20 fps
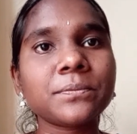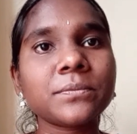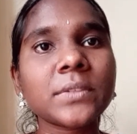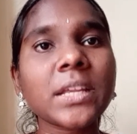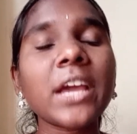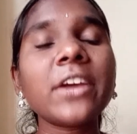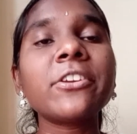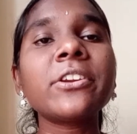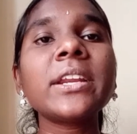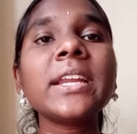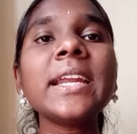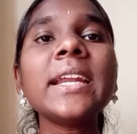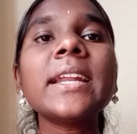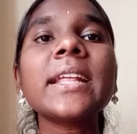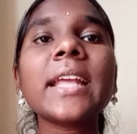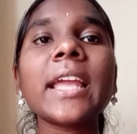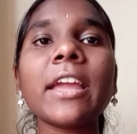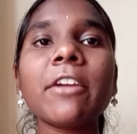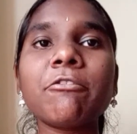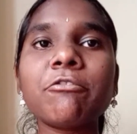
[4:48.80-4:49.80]
Read
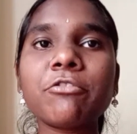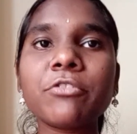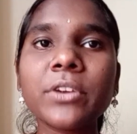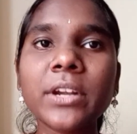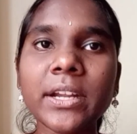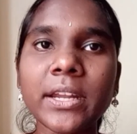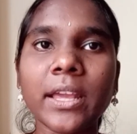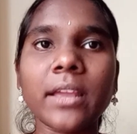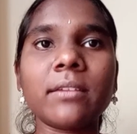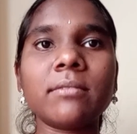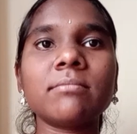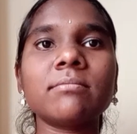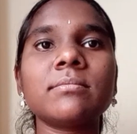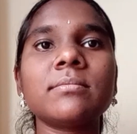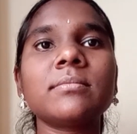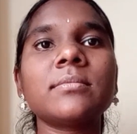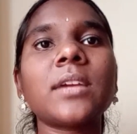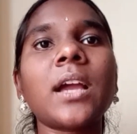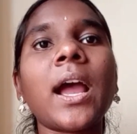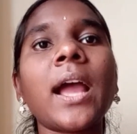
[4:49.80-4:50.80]
every day.
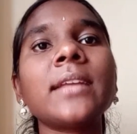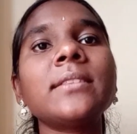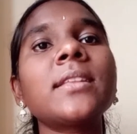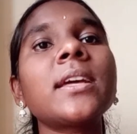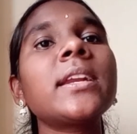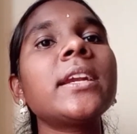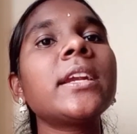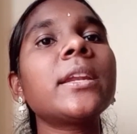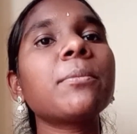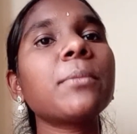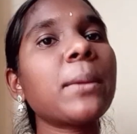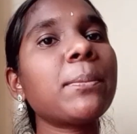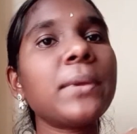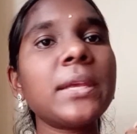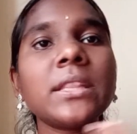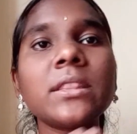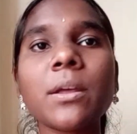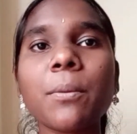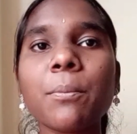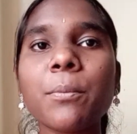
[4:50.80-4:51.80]
Either it may be
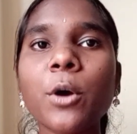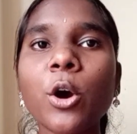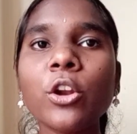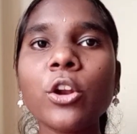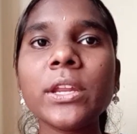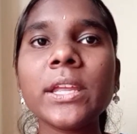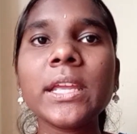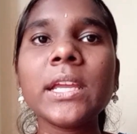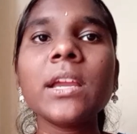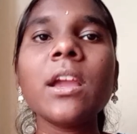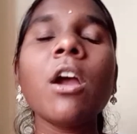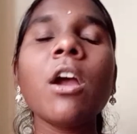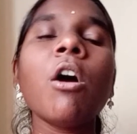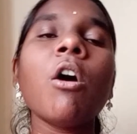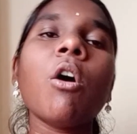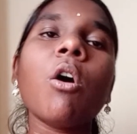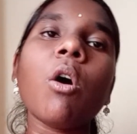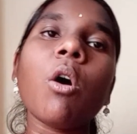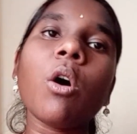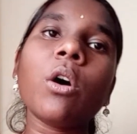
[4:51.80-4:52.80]
in the morning
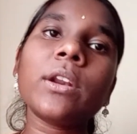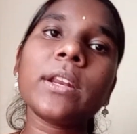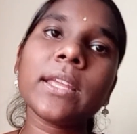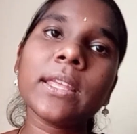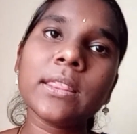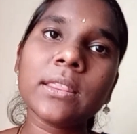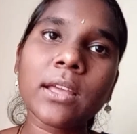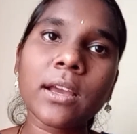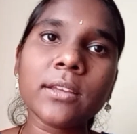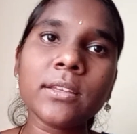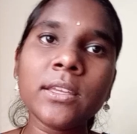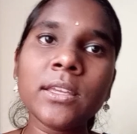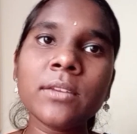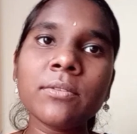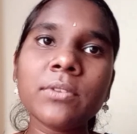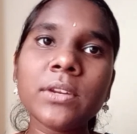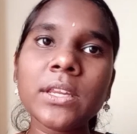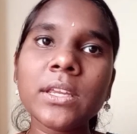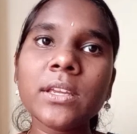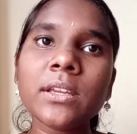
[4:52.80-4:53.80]
or in the
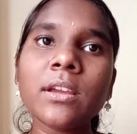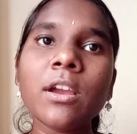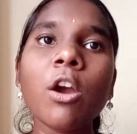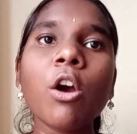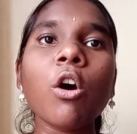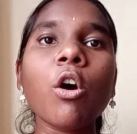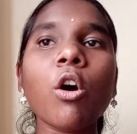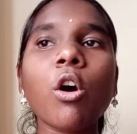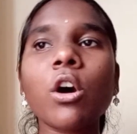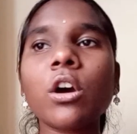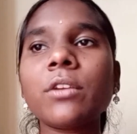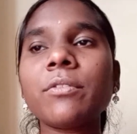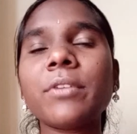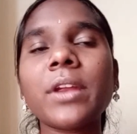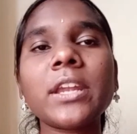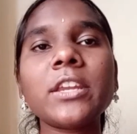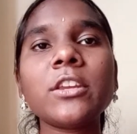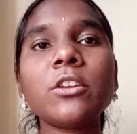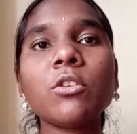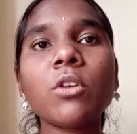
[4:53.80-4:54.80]
evening, or
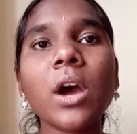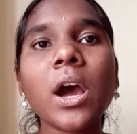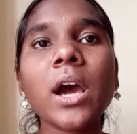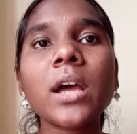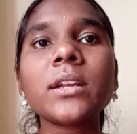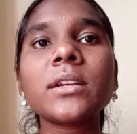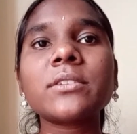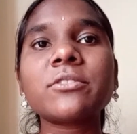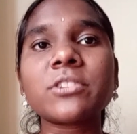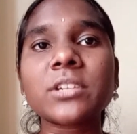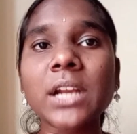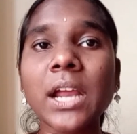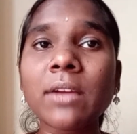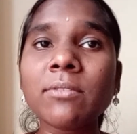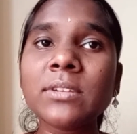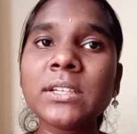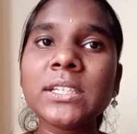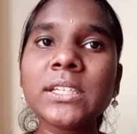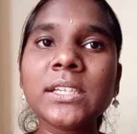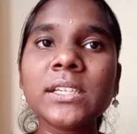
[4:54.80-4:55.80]
when you are
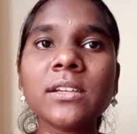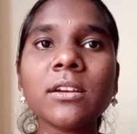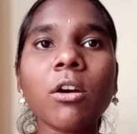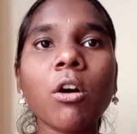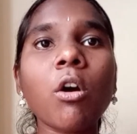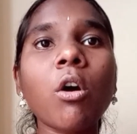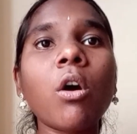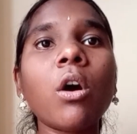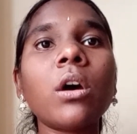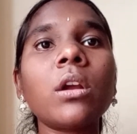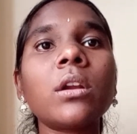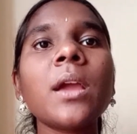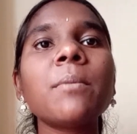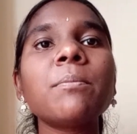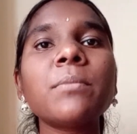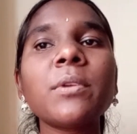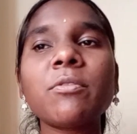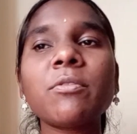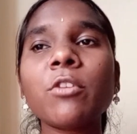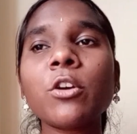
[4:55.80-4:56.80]
traveling, or
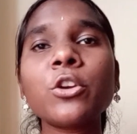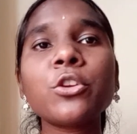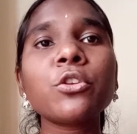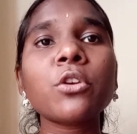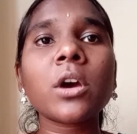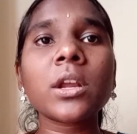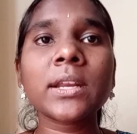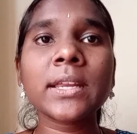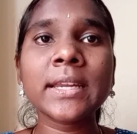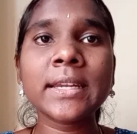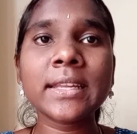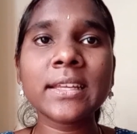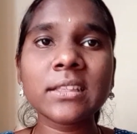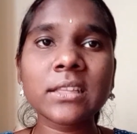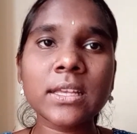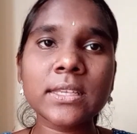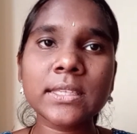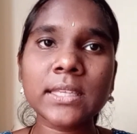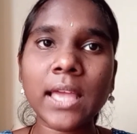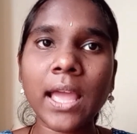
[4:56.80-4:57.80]
before you are hitting
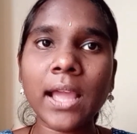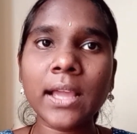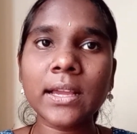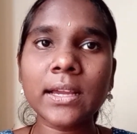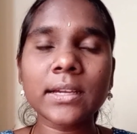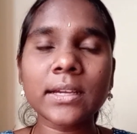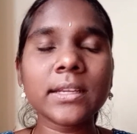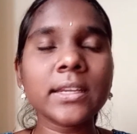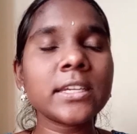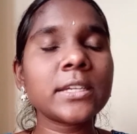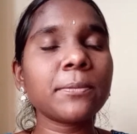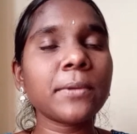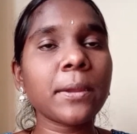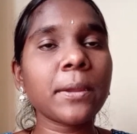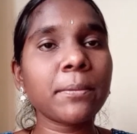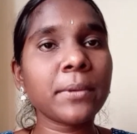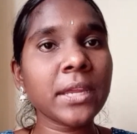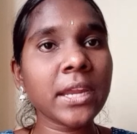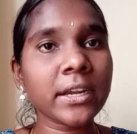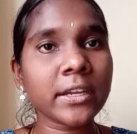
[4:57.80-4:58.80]
the sack. It may
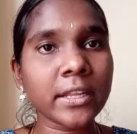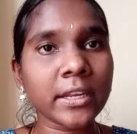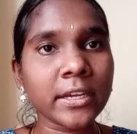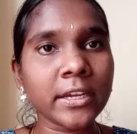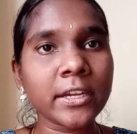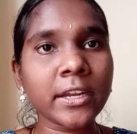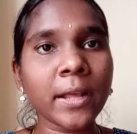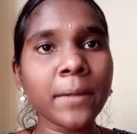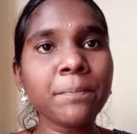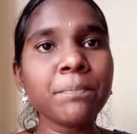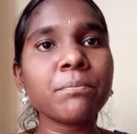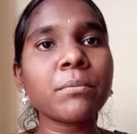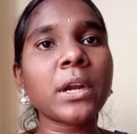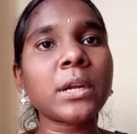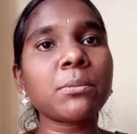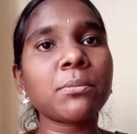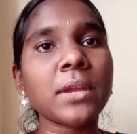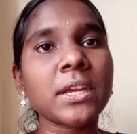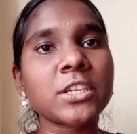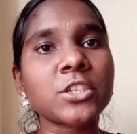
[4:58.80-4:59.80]
be at any time,
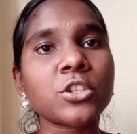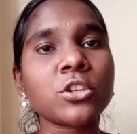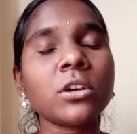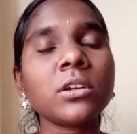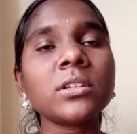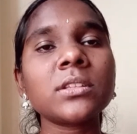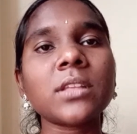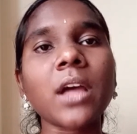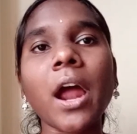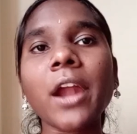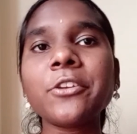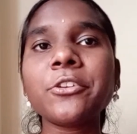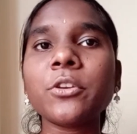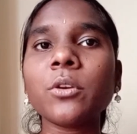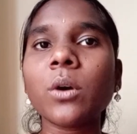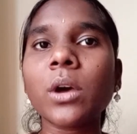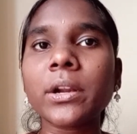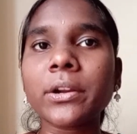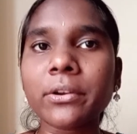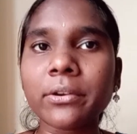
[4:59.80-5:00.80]
but make sure that
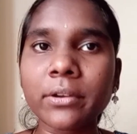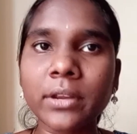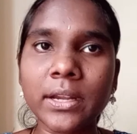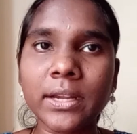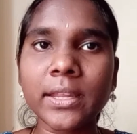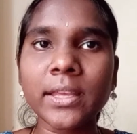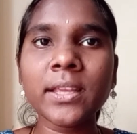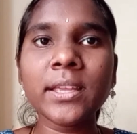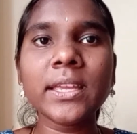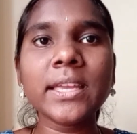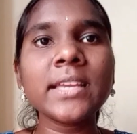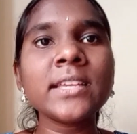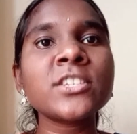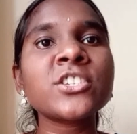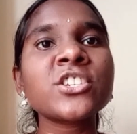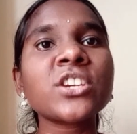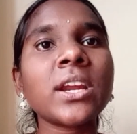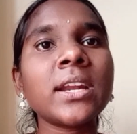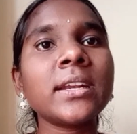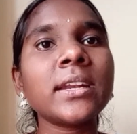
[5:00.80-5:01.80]
you are reading
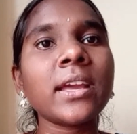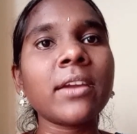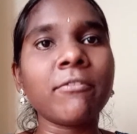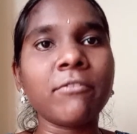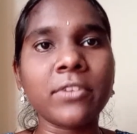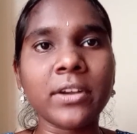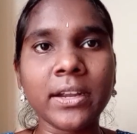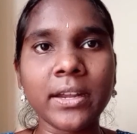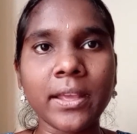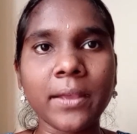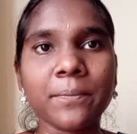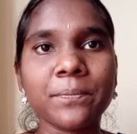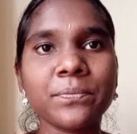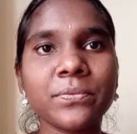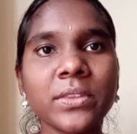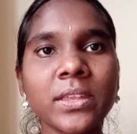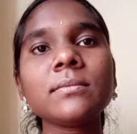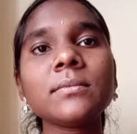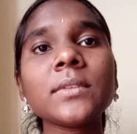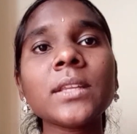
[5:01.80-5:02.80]
each and every day.
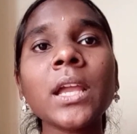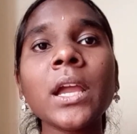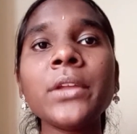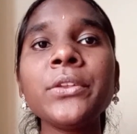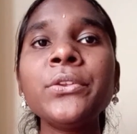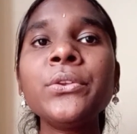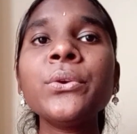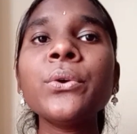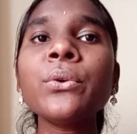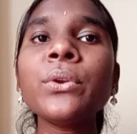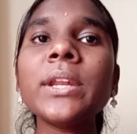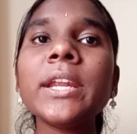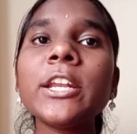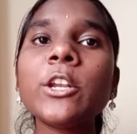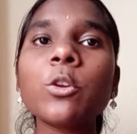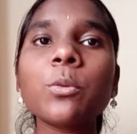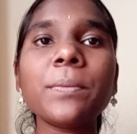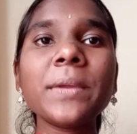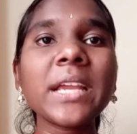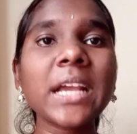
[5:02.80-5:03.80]
You need to be